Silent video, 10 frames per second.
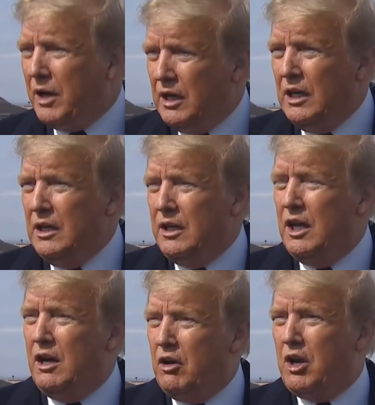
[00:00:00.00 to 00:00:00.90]
But,
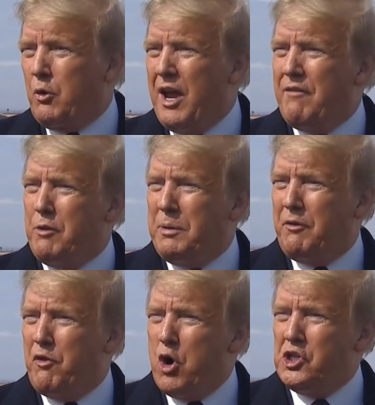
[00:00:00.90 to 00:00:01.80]
you know, look, we have a
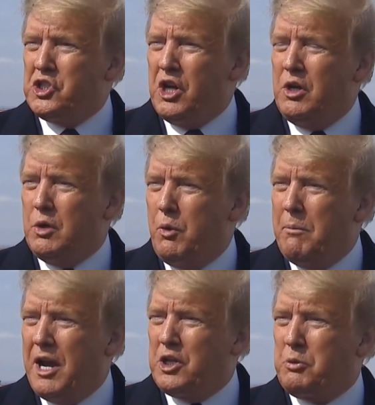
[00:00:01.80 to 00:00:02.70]
big voice, and
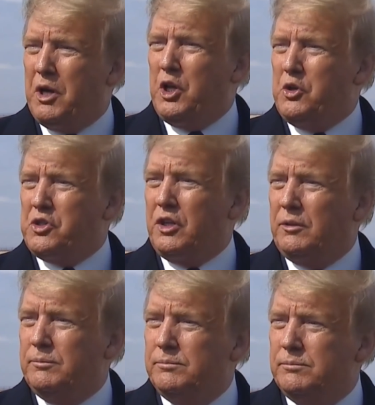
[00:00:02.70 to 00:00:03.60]
we might as well use it.